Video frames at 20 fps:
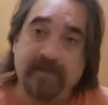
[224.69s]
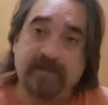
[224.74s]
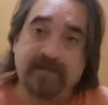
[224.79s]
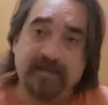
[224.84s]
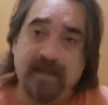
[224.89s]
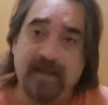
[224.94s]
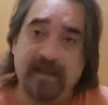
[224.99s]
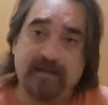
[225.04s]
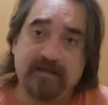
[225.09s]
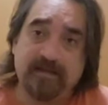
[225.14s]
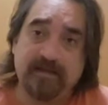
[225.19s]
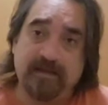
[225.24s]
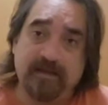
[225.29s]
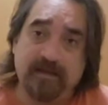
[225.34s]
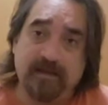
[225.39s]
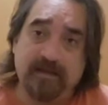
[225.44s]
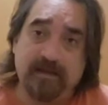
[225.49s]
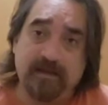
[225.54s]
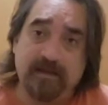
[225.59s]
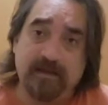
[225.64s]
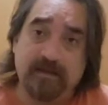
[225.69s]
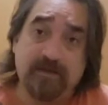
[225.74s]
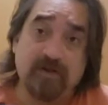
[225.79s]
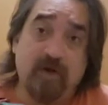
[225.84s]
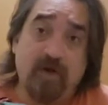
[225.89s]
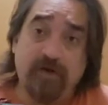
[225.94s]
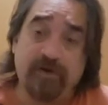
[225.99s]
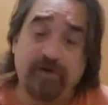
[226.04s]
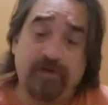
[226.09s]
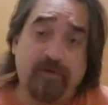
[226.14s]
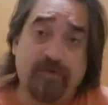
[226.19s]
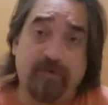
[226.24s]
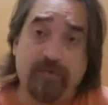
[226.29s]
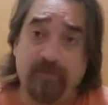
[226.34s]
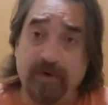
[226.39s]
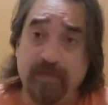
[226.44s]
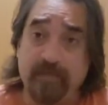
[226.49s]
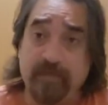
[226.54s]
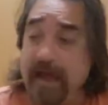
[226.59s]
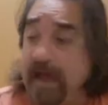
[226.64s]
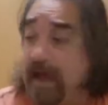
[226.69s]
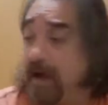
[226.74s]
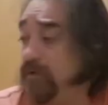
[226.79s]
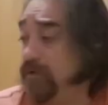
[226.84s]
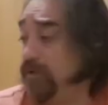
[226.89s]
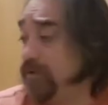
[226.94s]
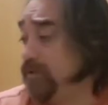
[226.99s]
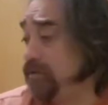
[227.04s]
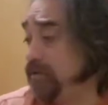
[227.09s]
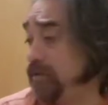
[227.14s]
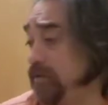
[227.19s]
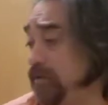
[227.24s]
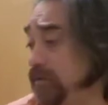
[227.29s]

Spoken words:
tent is under 3 pounds.